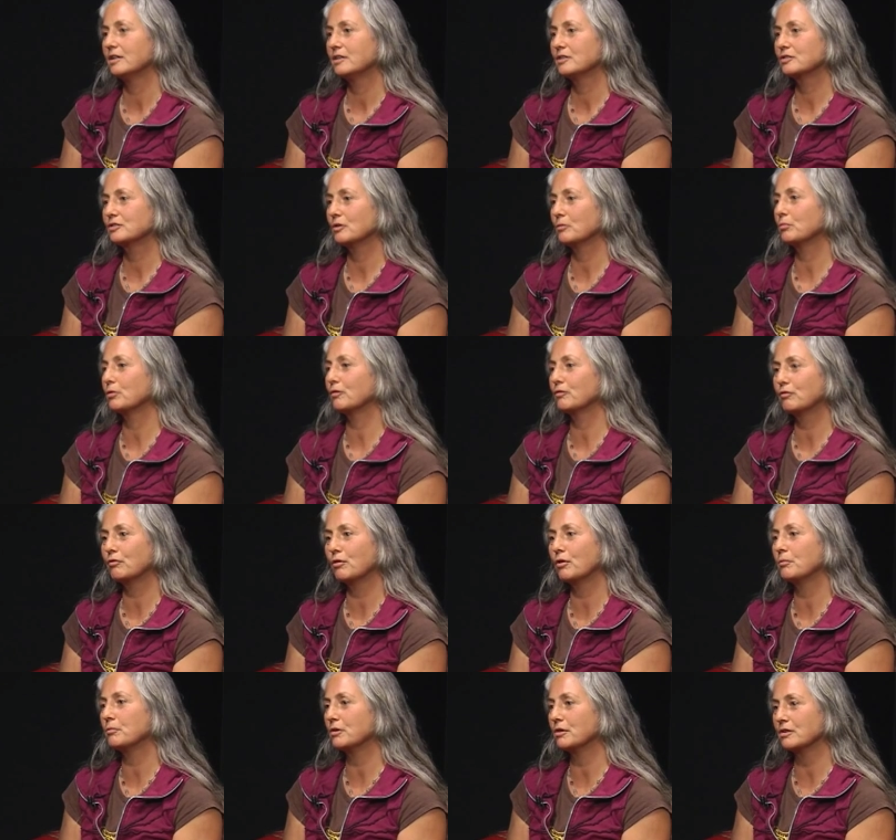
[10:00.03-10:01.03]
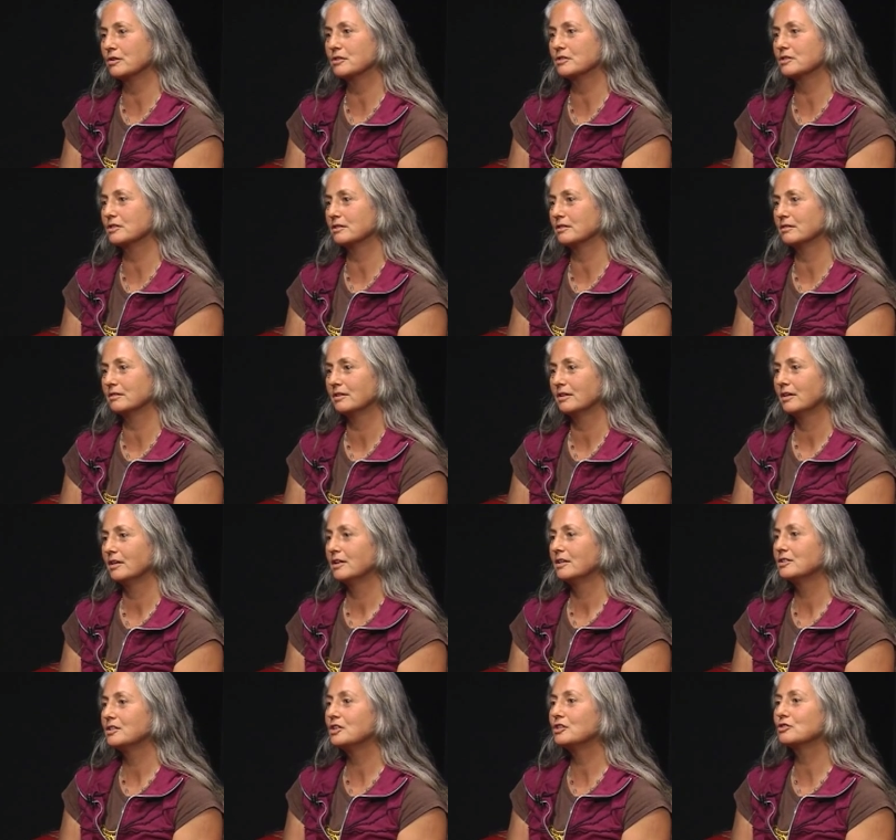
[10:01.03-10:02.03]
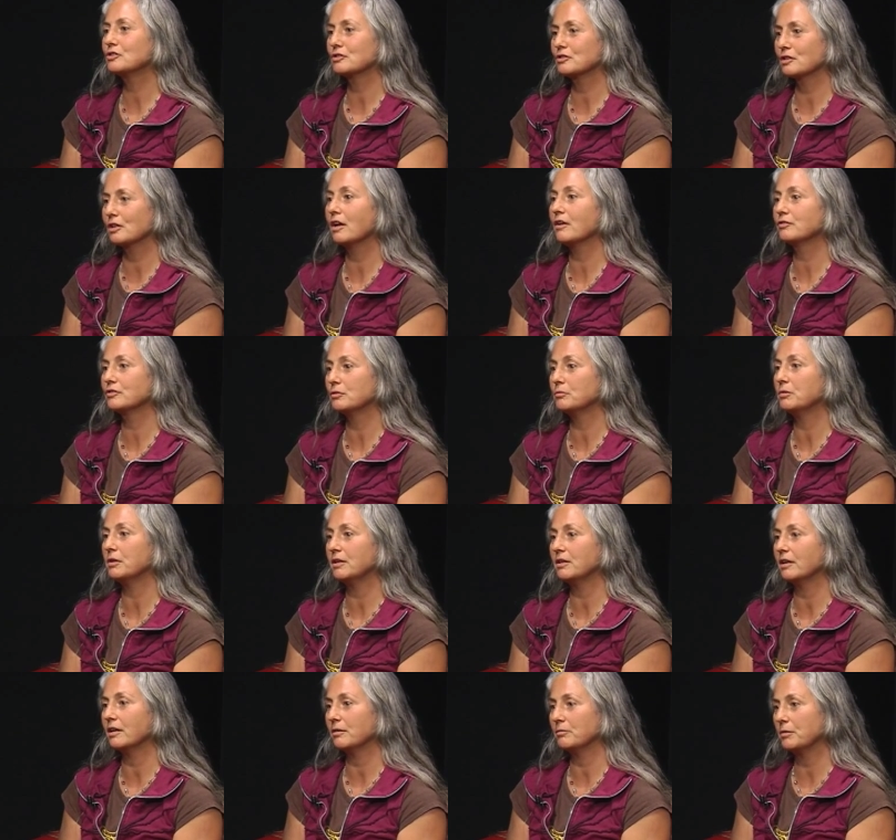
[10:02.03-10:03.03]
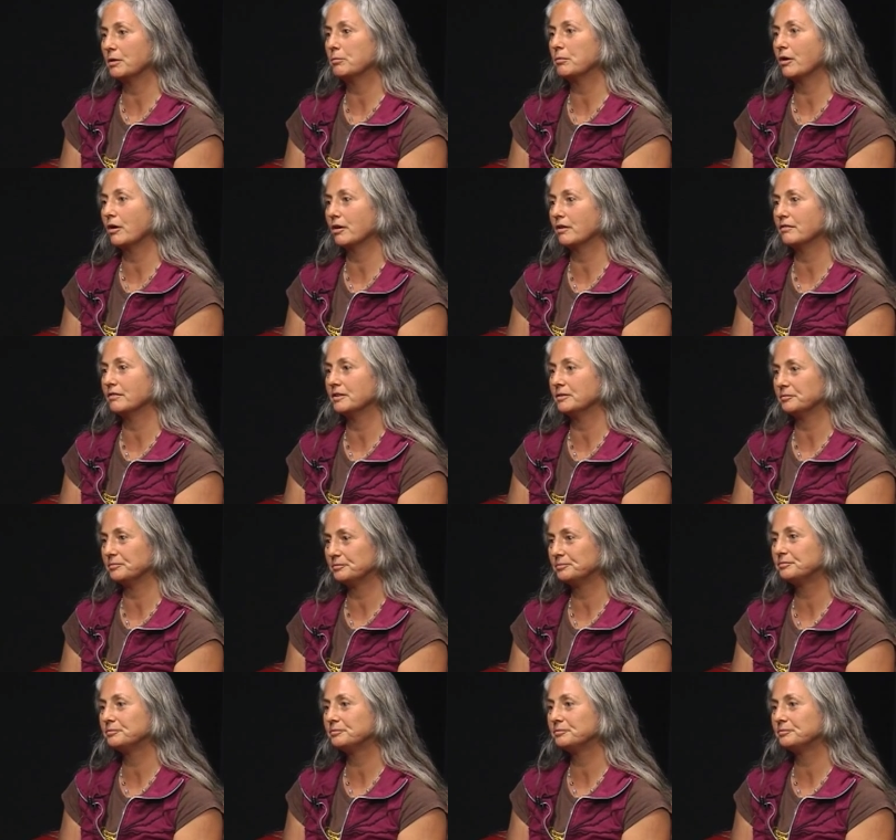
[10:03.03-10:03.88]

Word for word: So performers and teachers love to be there and be part of it.